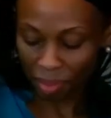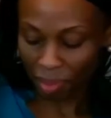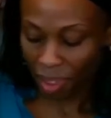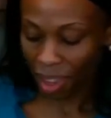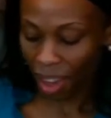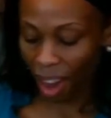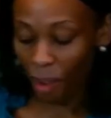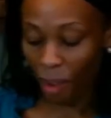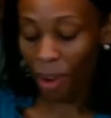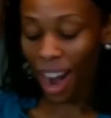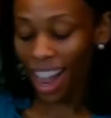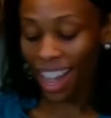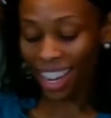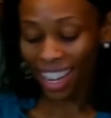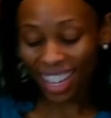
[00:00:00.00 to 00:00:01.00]

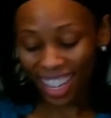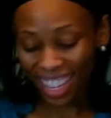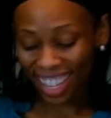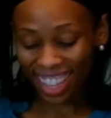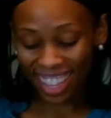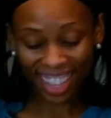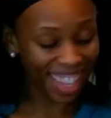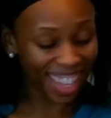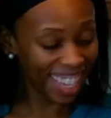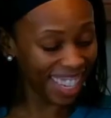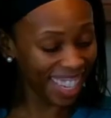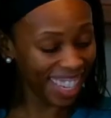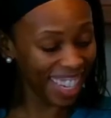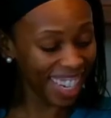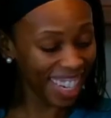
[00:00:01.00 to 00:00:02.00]
Alrighty, this
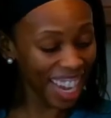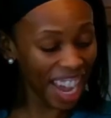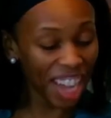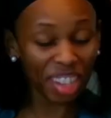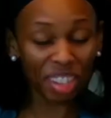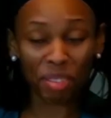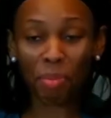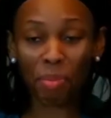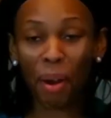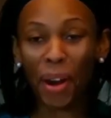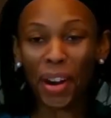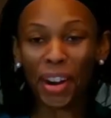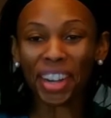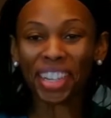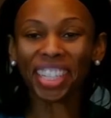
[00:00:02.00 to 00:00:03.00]
is the testing
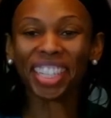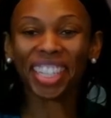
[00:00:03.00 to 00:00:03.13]
part.